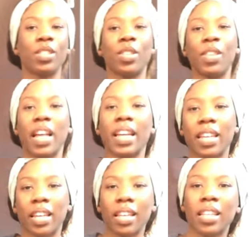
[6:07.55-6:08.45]
So
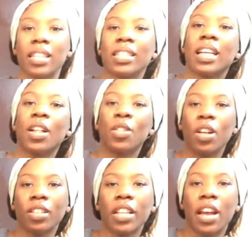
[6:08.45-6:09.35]
like this is how
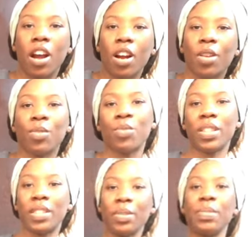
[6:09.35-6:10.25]
long they are
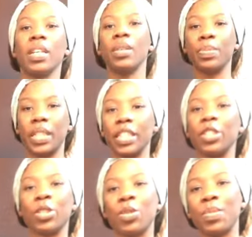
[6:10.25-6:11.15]
with them up
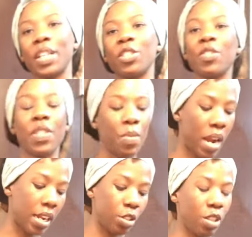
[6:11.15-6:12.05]
here. So imagine if they were
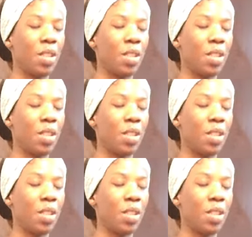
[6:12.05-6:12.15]
actually